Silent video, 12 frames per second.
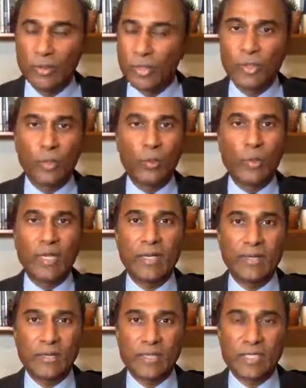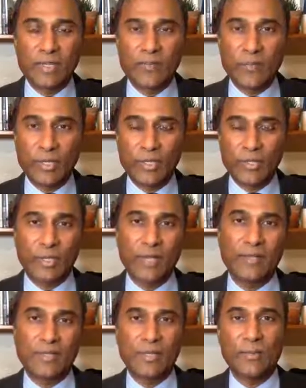you can go read it yourself, but you're
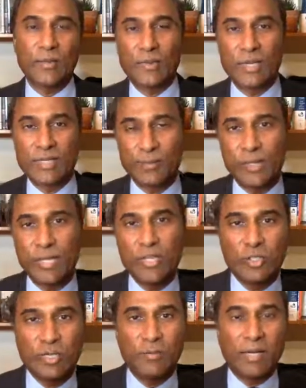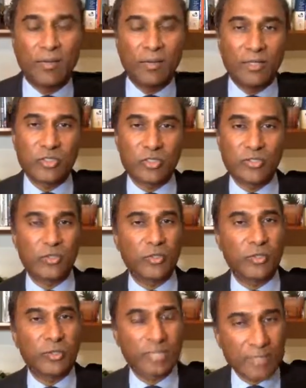talking to someone who has a PhD in biological
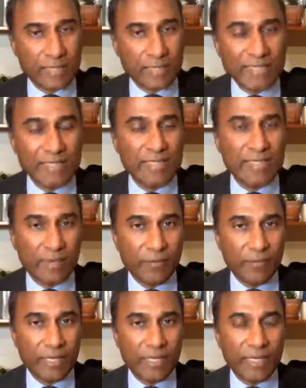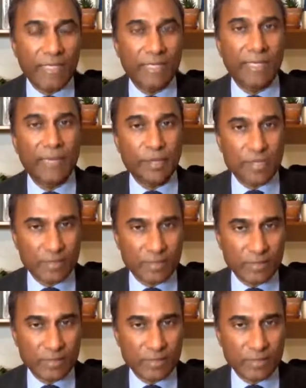engineering, studies this every day. I'm a